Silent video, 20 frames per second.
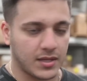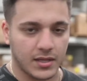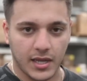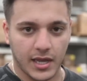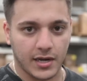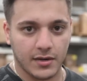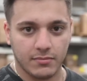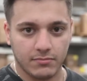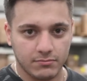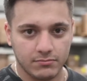
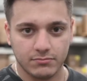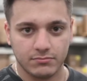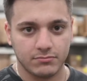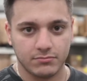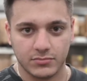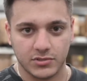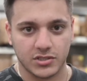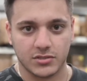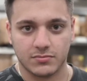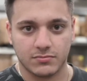and
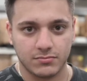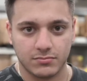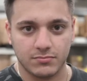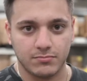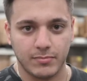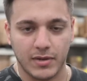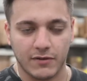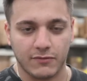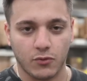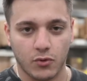just
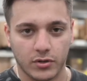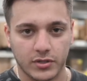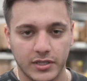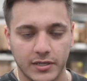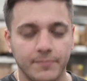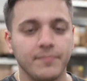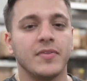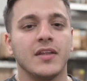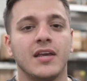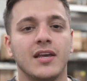metaphorically.